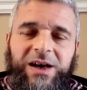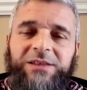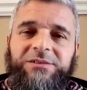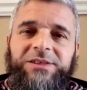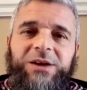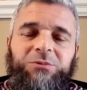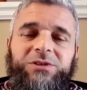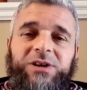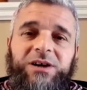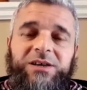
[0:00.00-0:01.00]
And today we'll
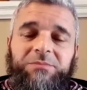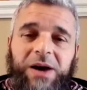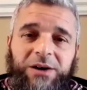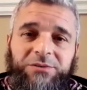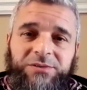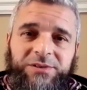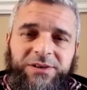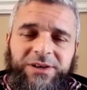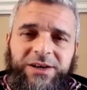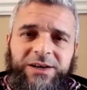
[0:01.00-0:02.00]
talk about
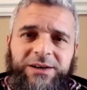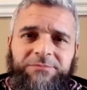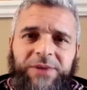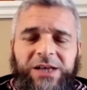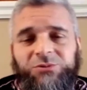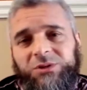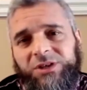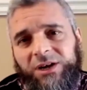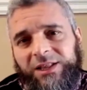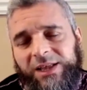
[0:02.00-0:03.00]
as we
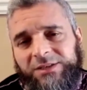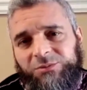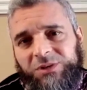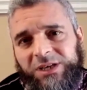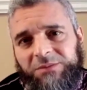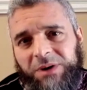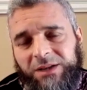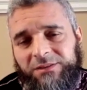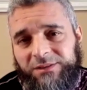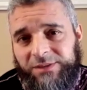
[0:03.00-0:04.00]
talked last week
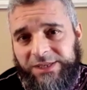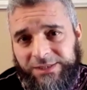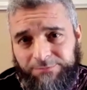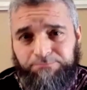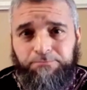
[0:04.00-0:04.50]
about his